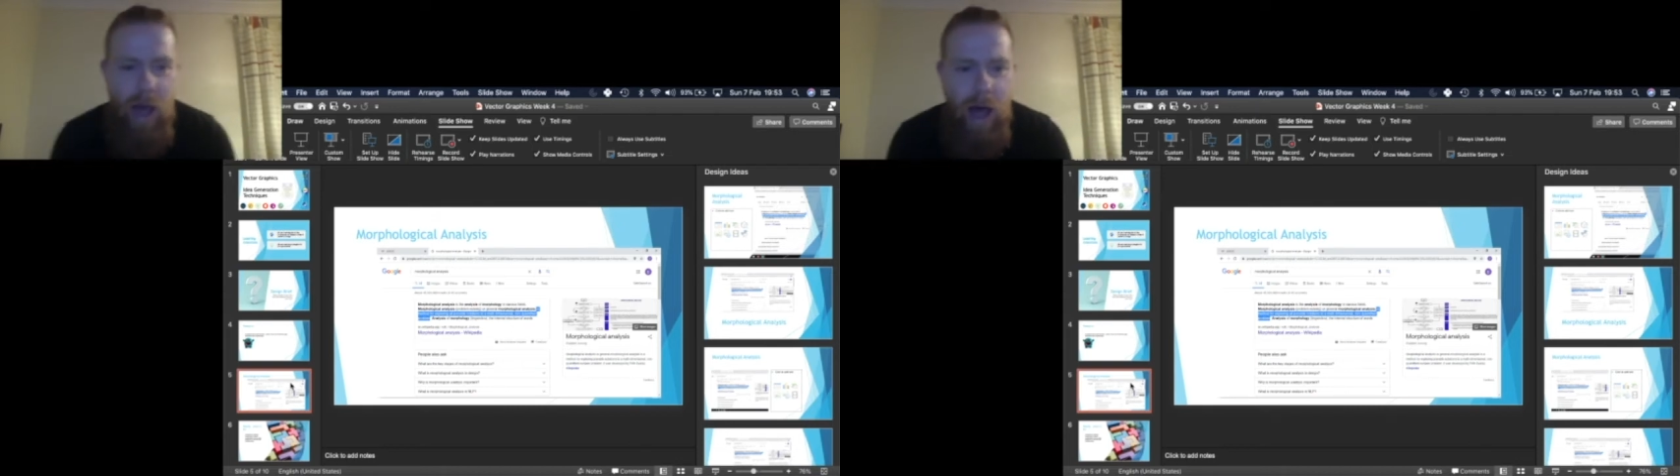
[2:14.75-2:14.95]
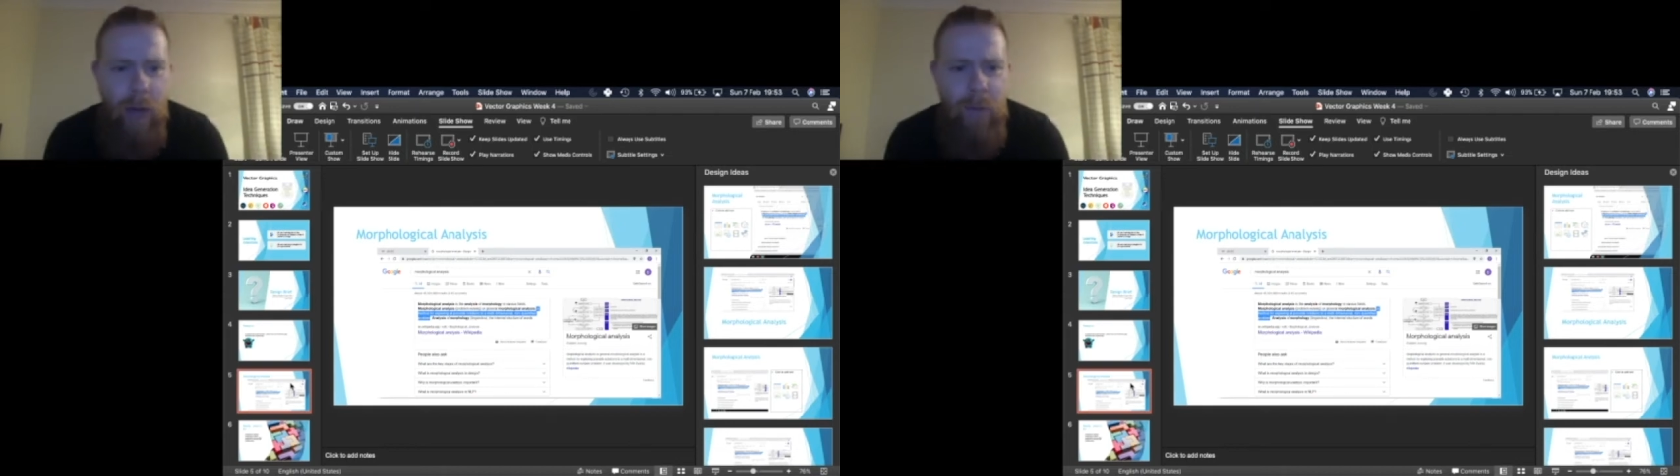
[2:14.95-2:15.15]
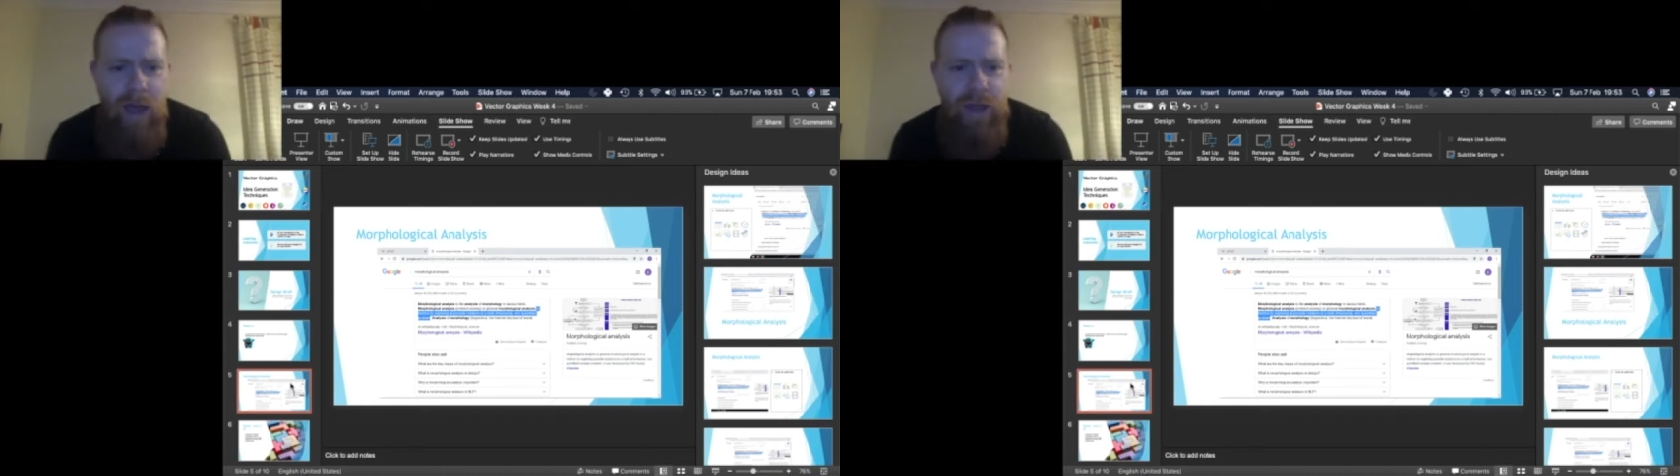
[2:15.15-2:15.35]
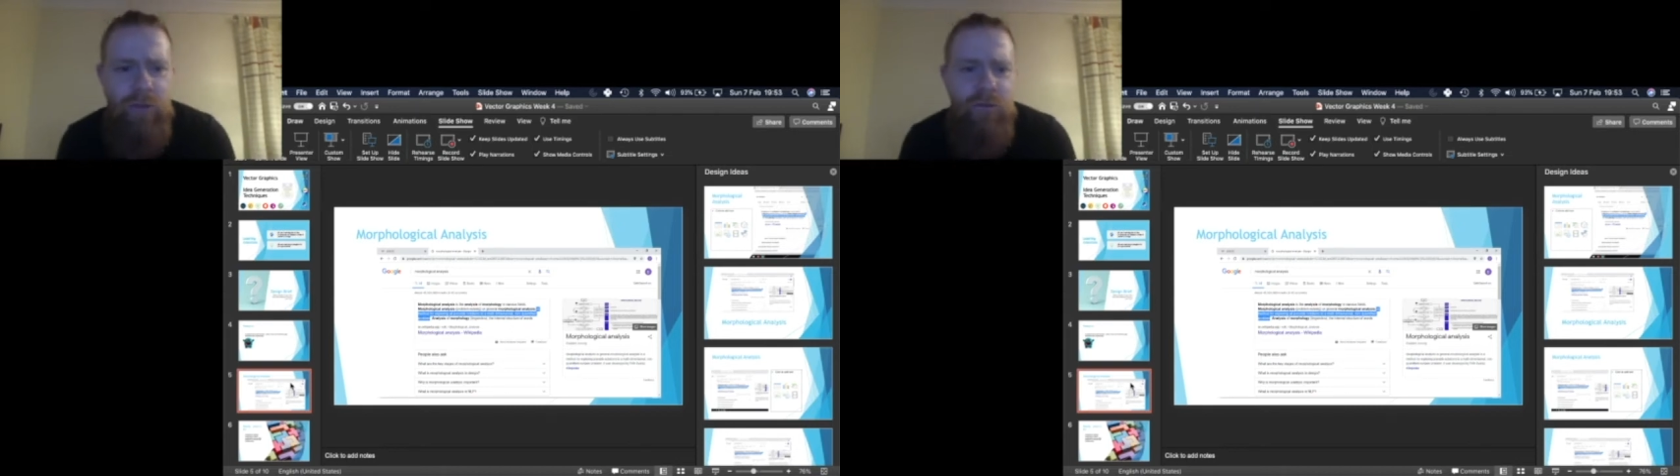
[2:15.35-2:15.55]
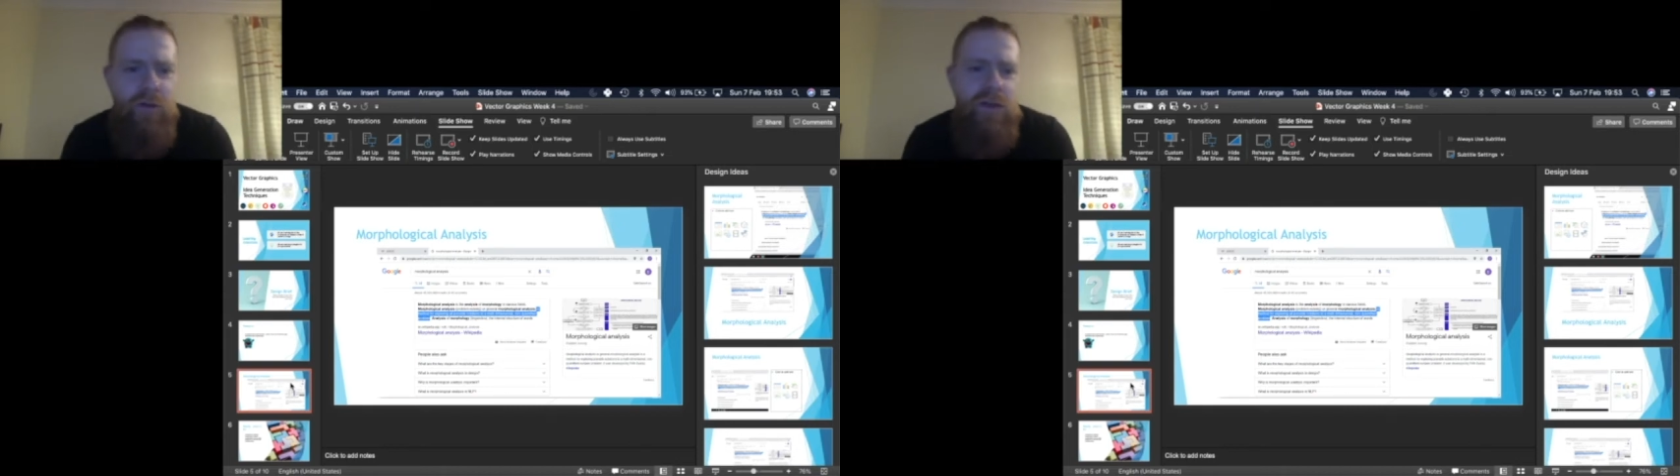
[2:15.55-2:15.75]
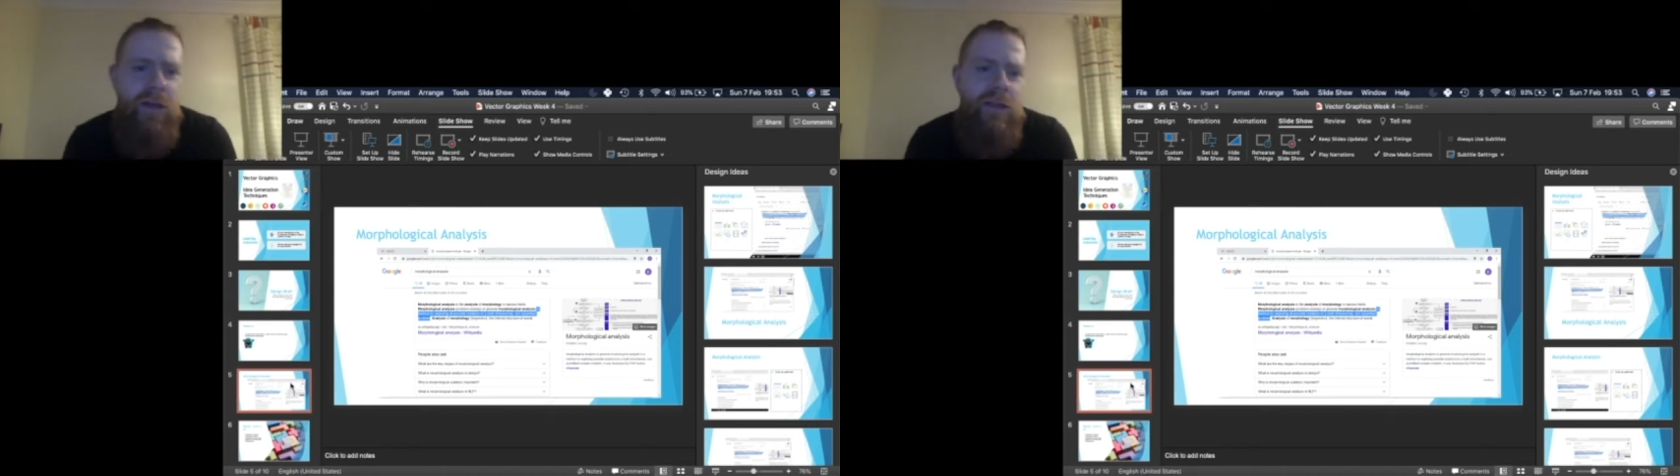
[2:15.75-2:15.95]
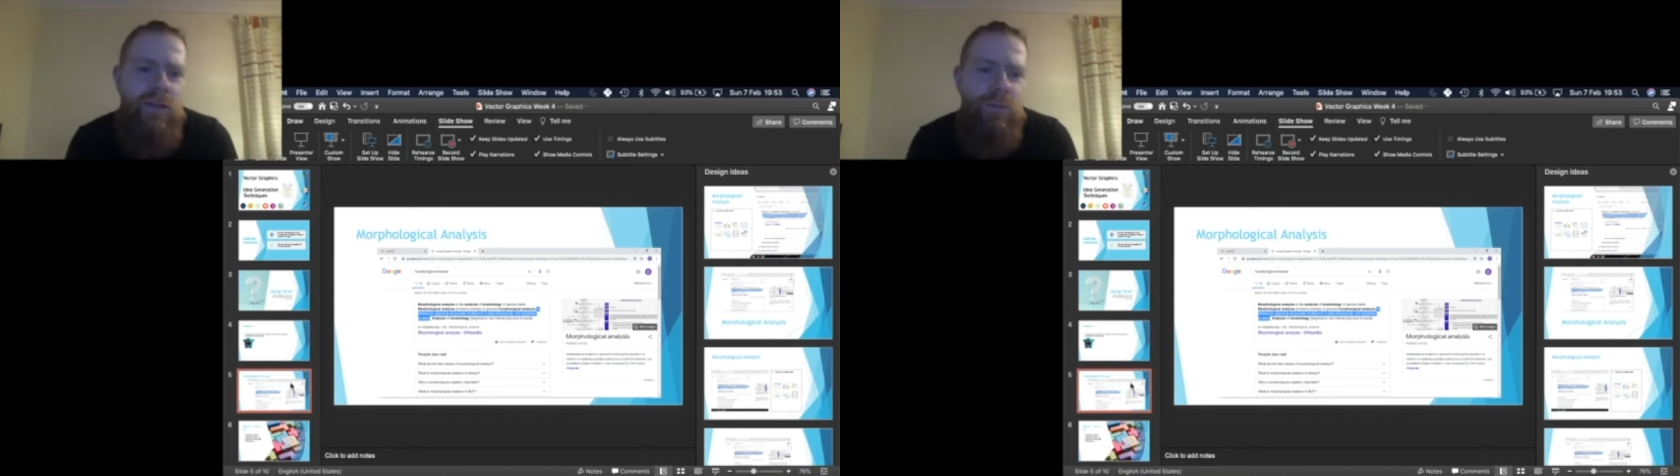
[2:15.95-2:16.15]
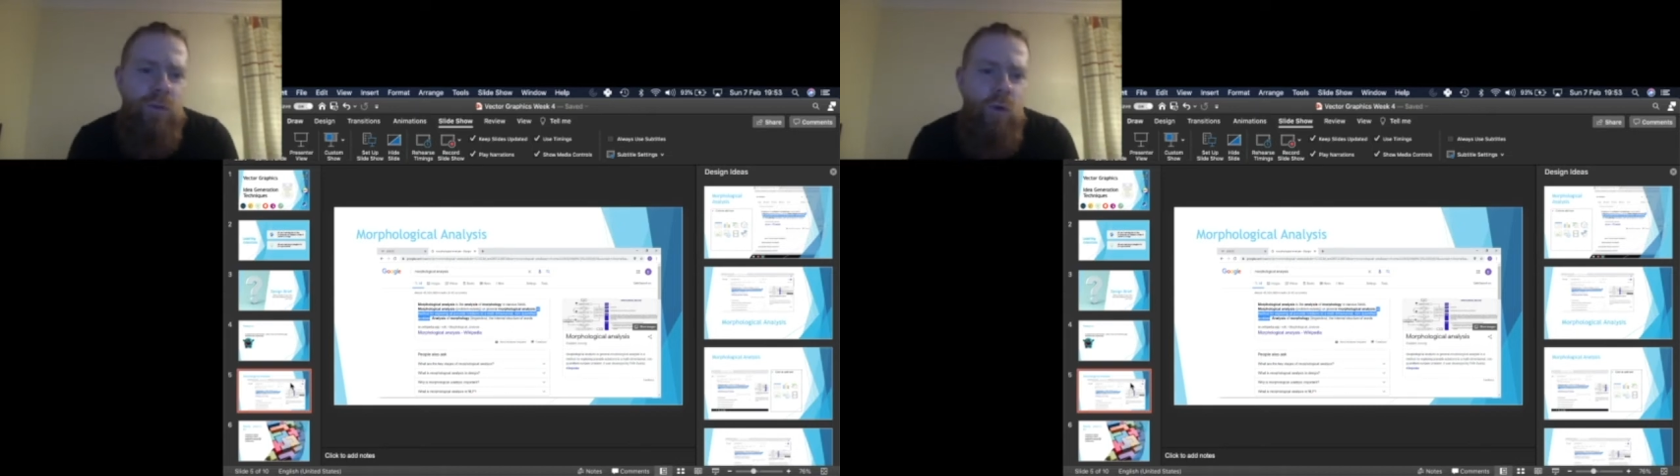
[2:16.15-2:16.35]
a method for
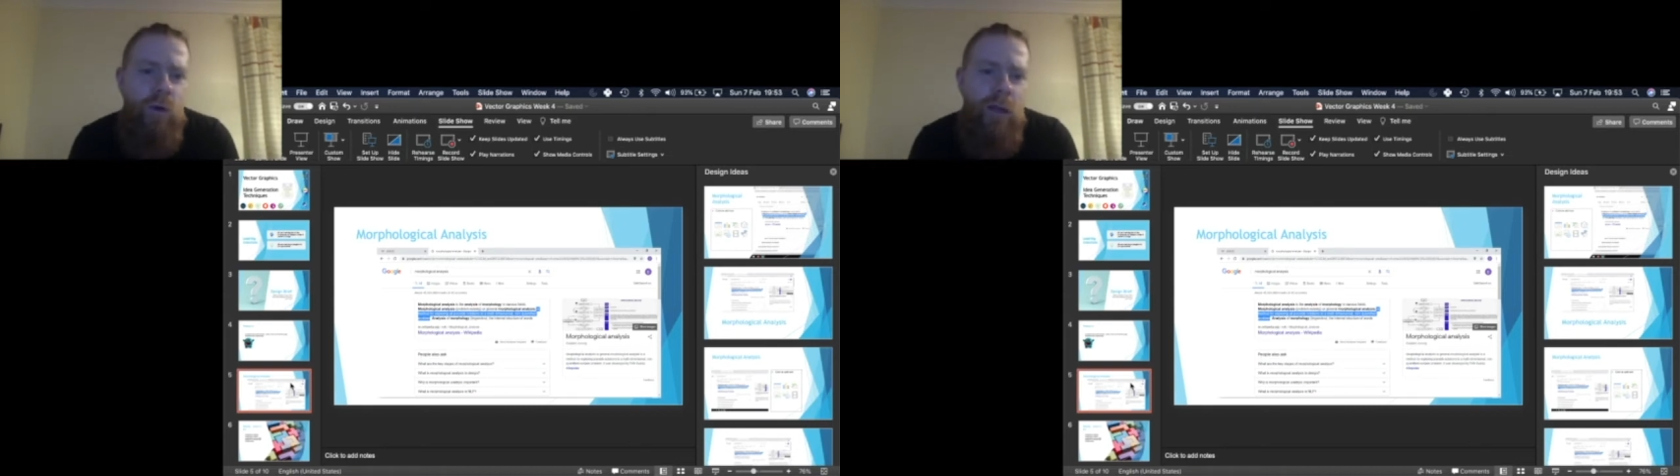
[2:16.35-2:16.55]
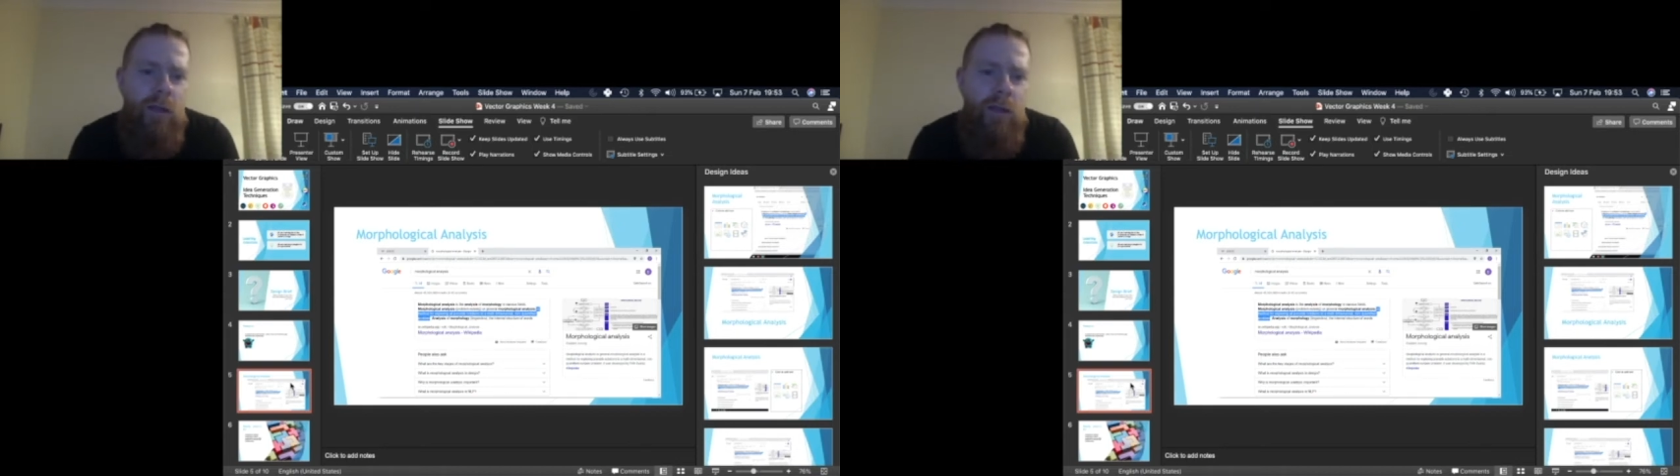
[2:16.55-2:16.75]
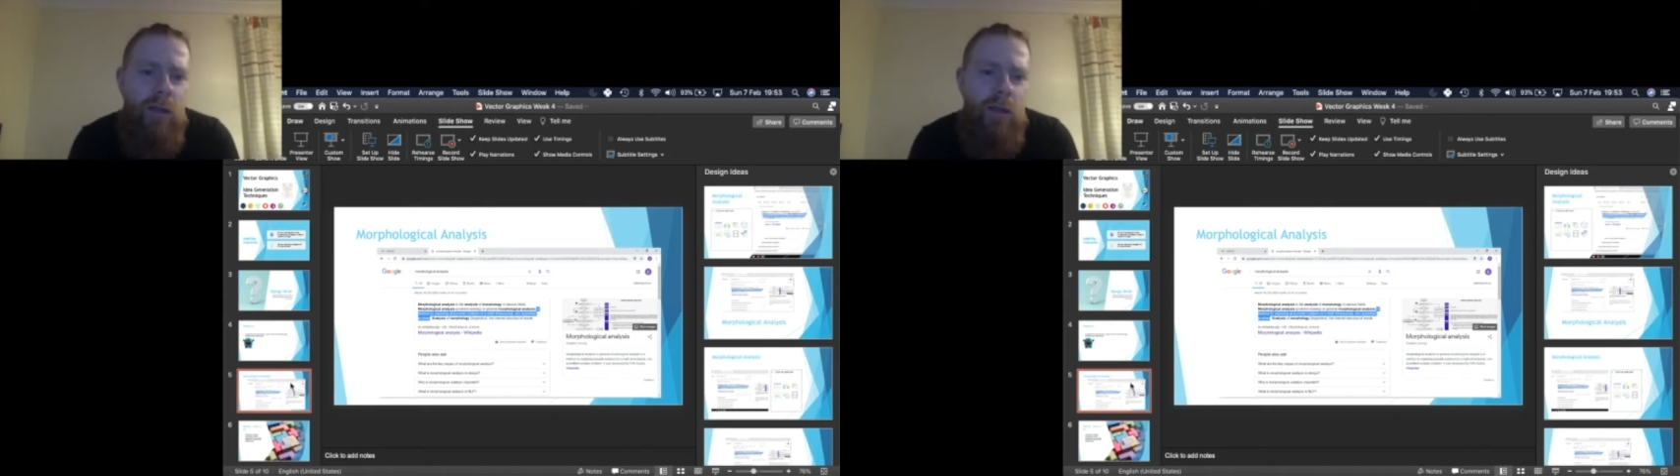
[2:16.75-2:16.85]
exploring